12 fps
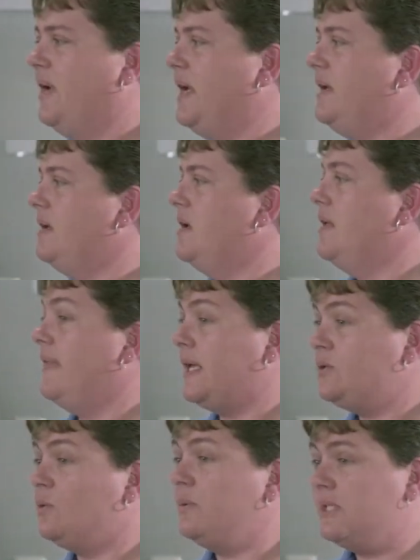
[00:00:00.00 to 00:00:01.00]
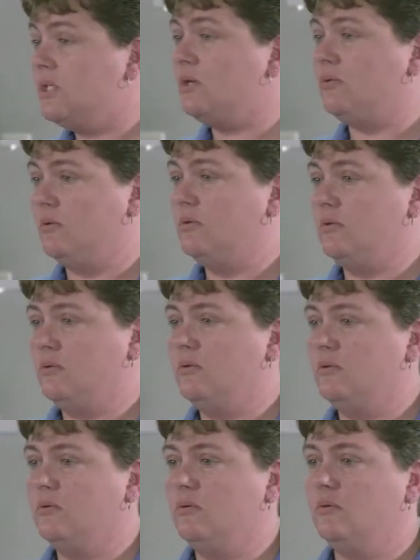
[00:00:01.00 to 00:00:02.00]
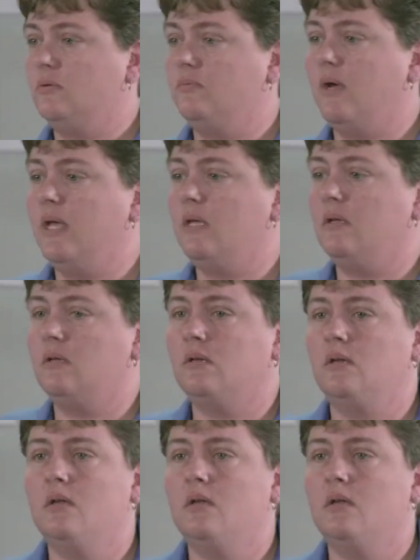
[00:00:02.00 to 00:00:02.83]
right? That's what we do. Right?